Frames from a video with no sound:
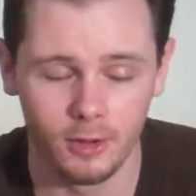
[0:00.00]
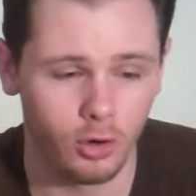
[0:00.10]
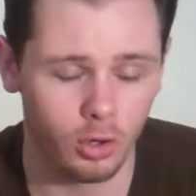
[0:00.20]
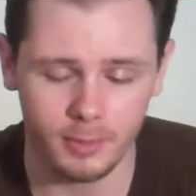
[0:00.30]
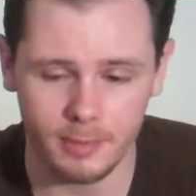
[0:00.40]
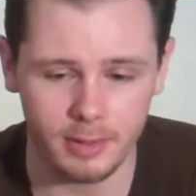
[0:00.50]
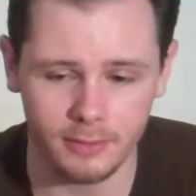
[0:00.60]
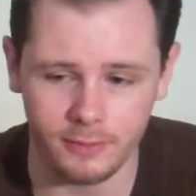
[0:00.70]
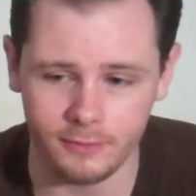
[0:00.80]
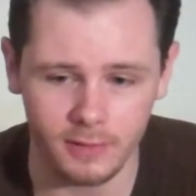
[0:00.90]
Or maybe
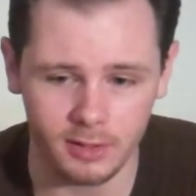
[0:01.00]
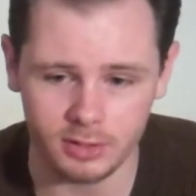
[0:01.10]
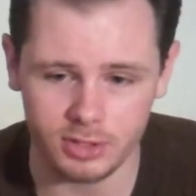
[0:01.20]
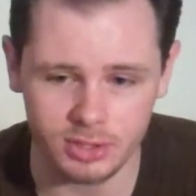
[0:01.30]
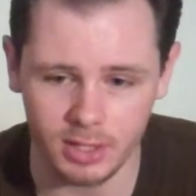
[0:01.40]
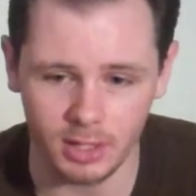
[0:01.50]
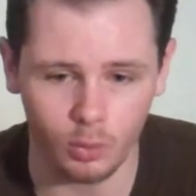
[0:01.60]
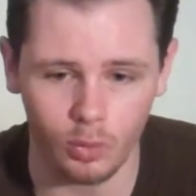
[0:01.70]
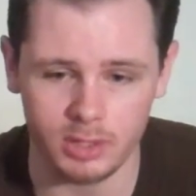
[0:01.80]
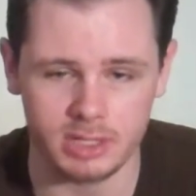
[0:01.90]
if it failed, just like
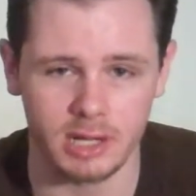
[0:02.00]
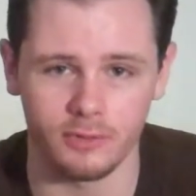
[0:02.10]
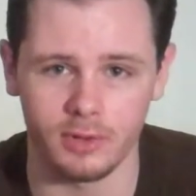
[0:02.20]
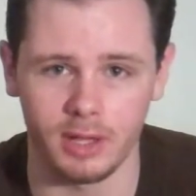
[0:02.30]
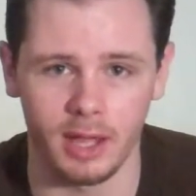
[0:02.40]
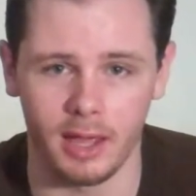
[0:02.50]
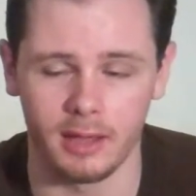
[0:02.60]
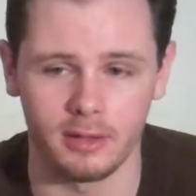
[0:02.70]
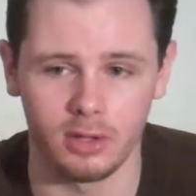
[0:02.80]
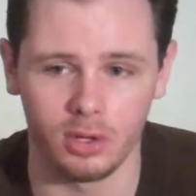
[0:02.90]
once every,
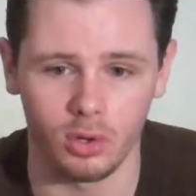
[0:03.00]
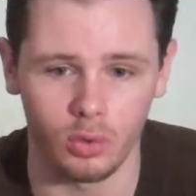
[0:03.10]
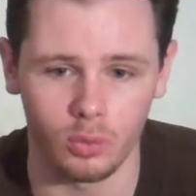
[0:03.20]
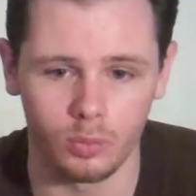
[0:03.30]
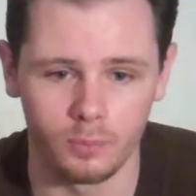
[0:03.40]
you know,